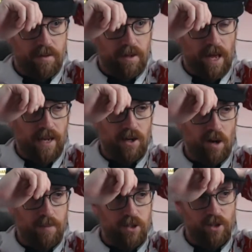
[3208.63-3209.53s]
Had an
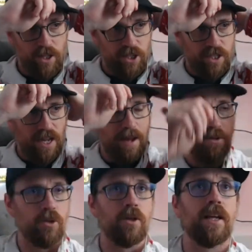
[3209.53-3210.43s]
opportunity, just
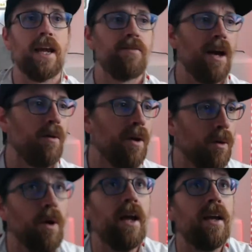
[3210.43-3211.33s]
absolutely gave that one
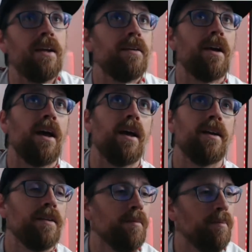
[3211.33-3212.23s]
away
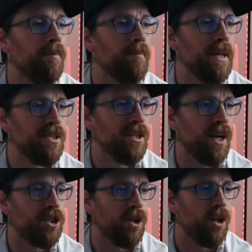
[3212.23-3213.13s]
and missed
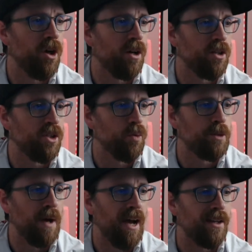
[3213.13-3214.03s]
touch on a long
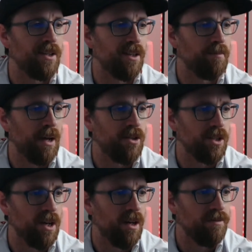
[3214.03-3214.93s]
switch pass, and it
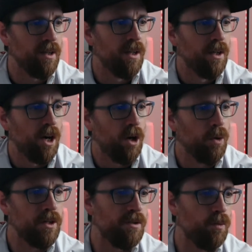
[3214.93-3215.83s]
bounces off. Our
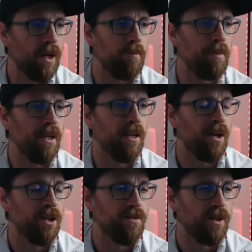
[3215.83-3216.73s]
worries of Wickham beating
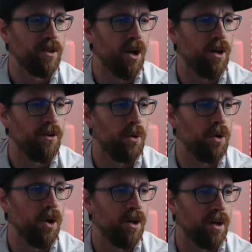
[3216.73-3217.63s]
Huddersfield are no
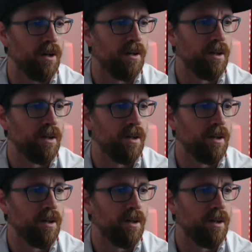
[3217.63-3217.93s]
longer.